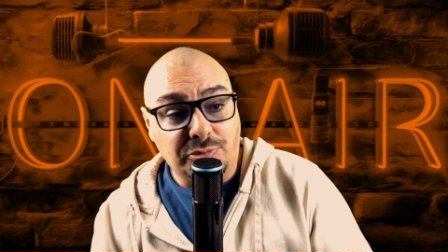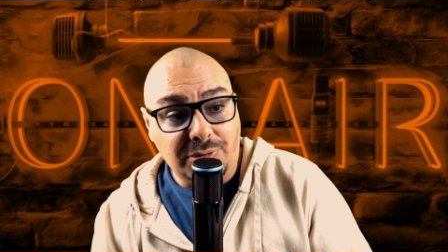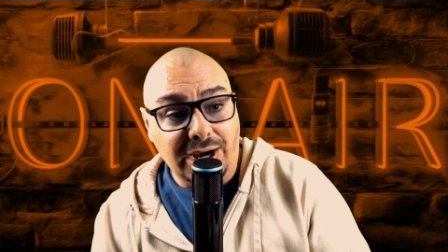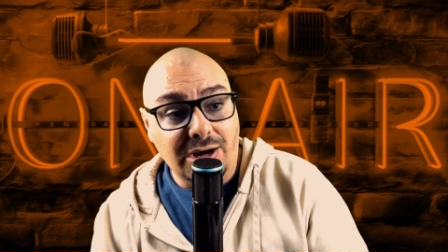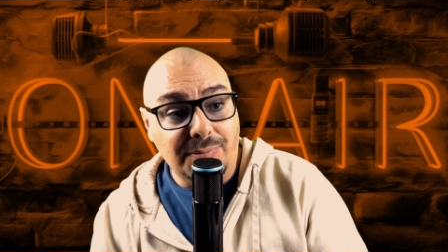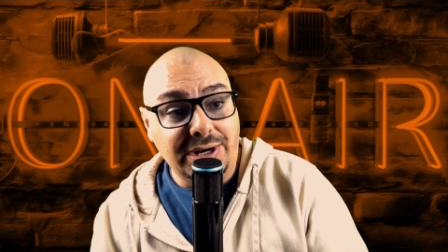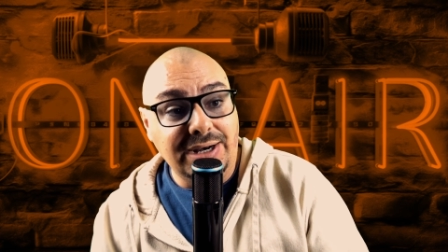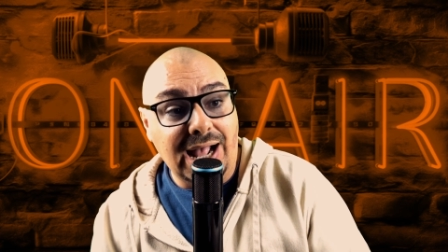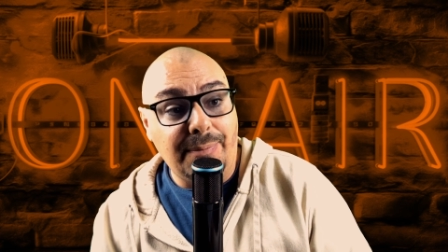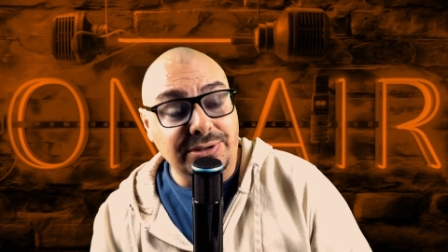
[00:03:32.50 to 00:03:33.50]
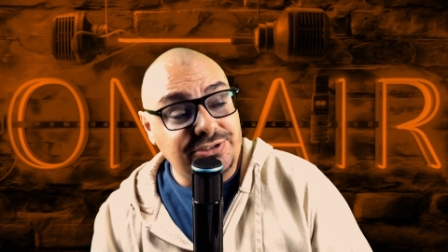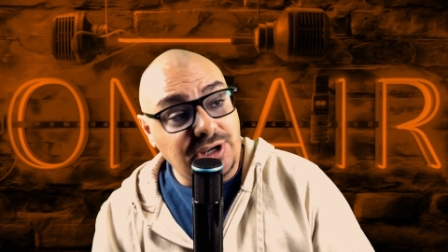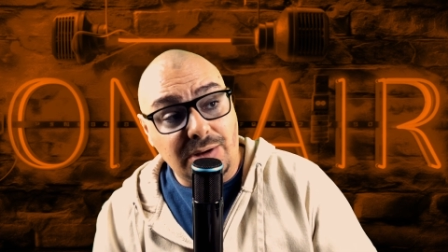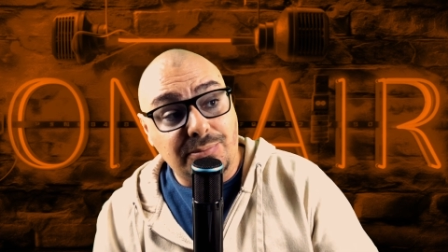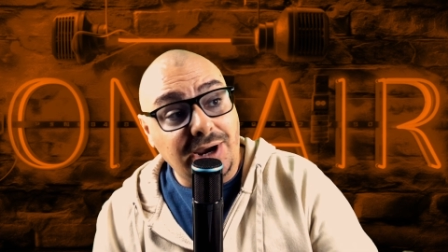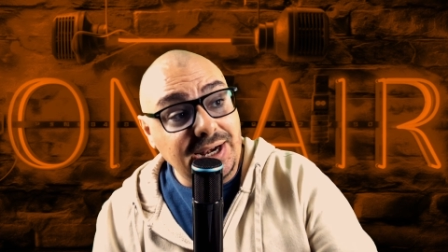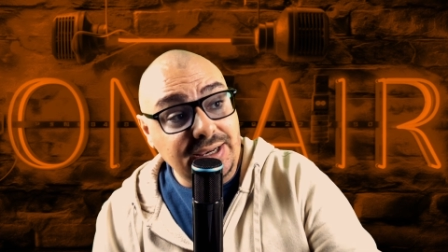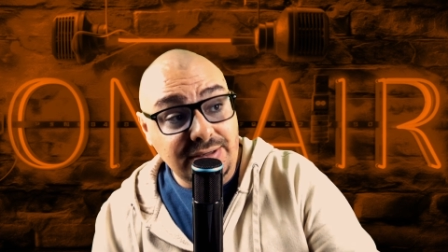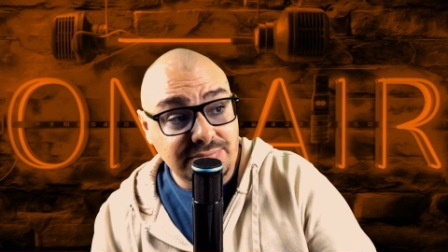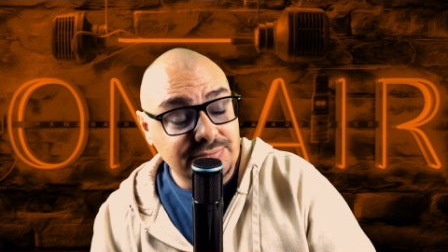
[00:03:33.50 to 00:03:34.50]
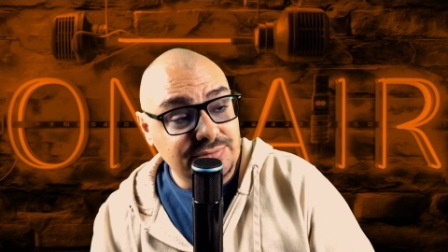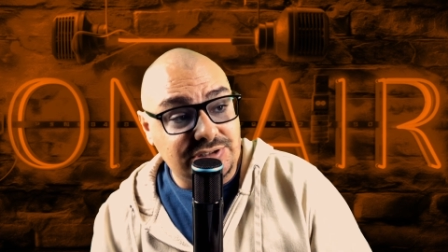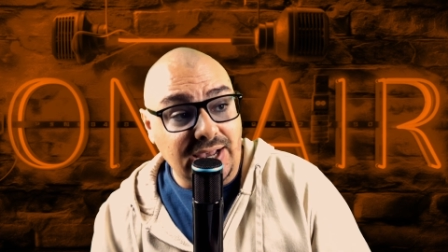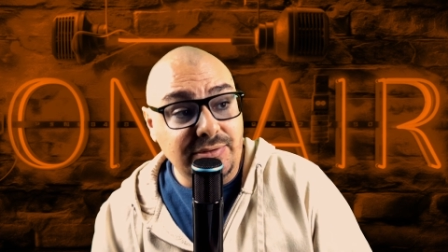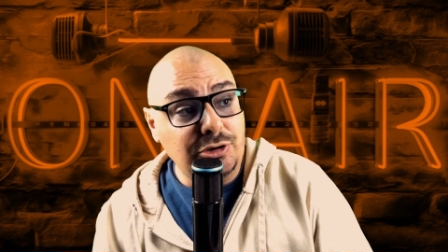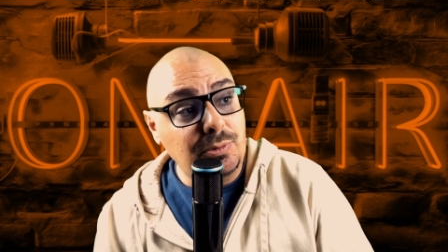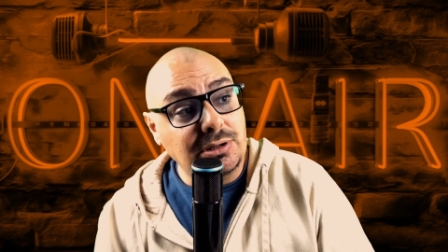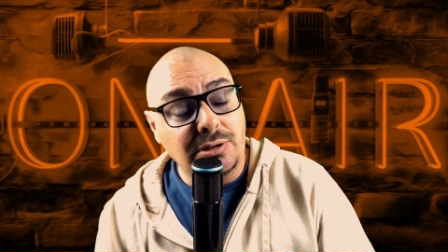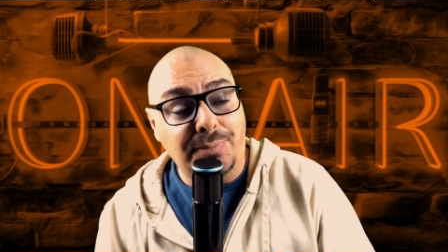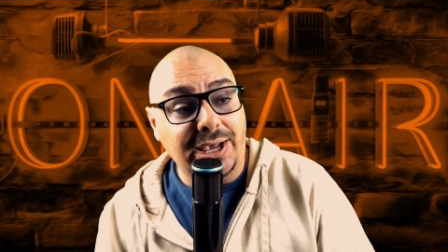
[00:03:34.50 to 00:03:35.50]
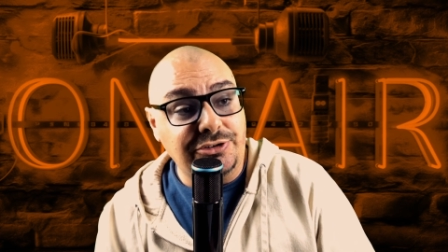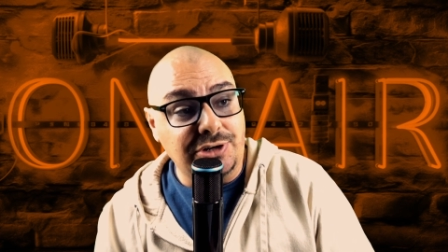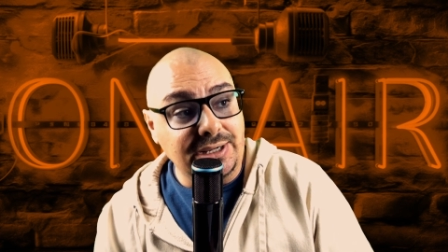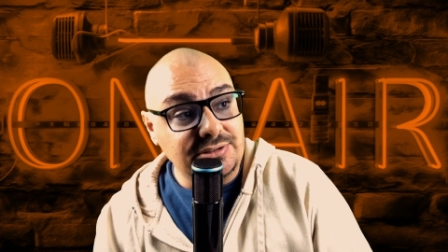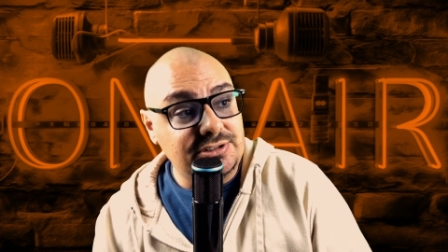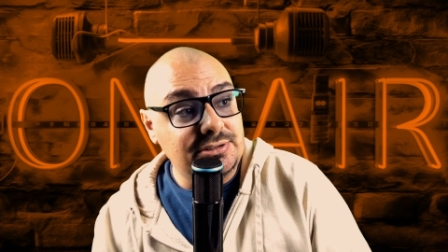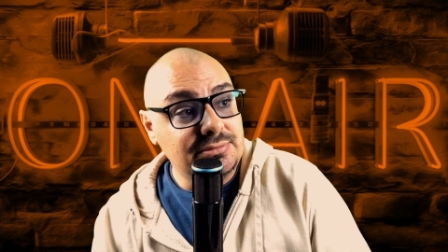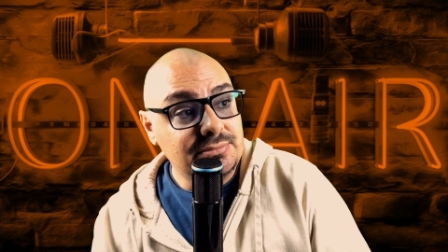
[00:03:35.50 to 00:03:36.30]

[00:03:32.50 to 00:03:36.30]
rare, but it happens. Tom Brady saved the New England Patriots.